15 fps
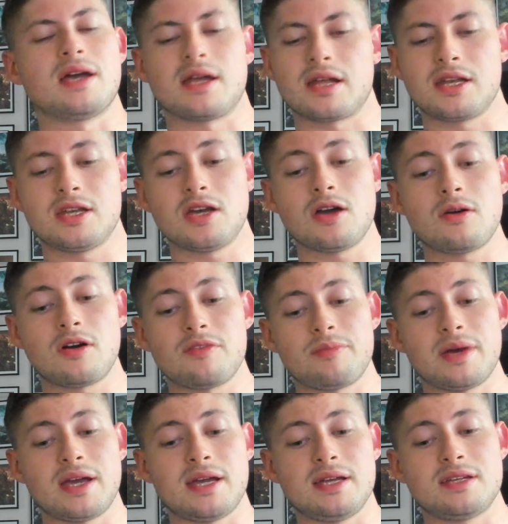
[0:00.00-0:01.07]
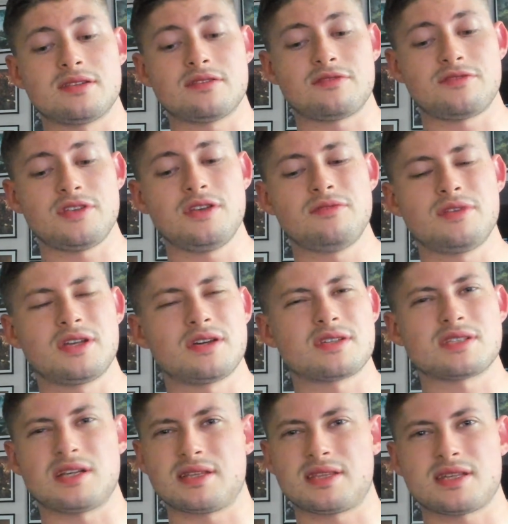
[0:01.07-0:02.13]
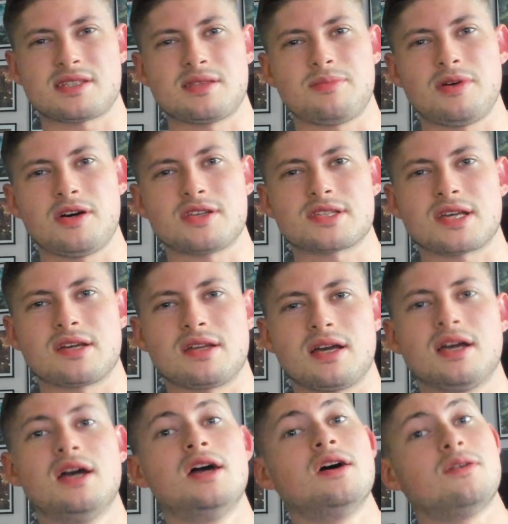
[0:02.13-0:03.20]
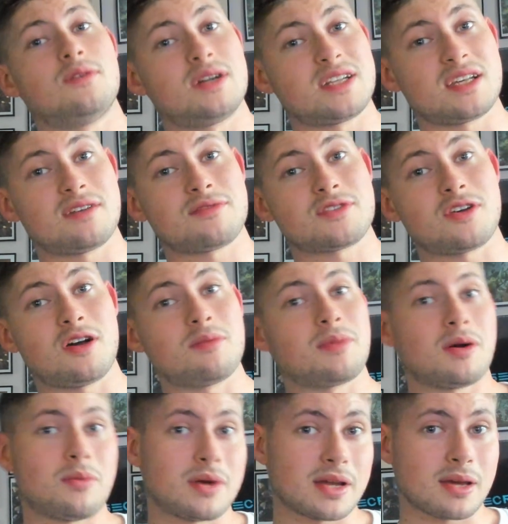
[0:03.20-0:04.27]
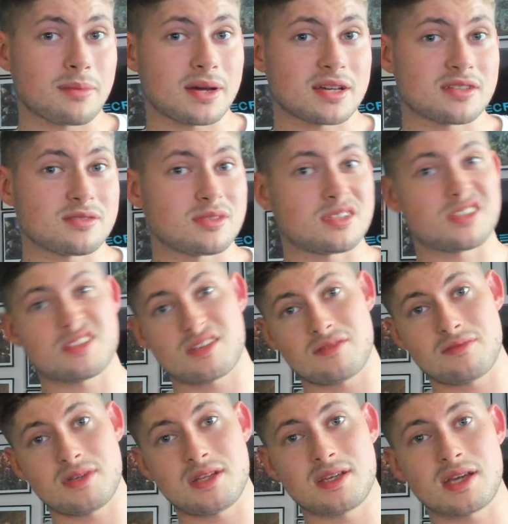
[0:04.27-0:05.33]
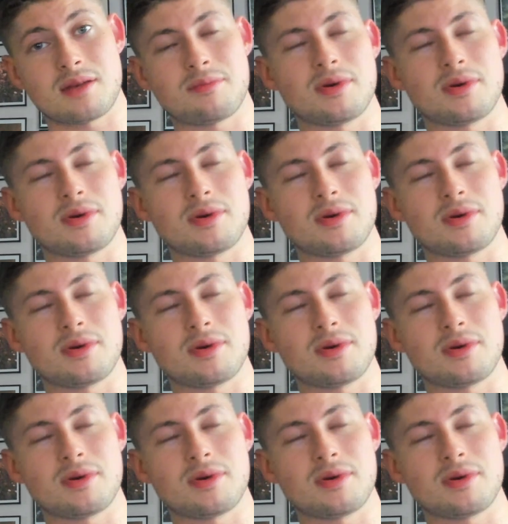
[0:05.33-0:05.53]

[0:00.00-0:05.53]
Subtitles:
And I know I've made a few videos like this in the past, going like, well, I don't have time, but I want to get back into it, and I don't really again.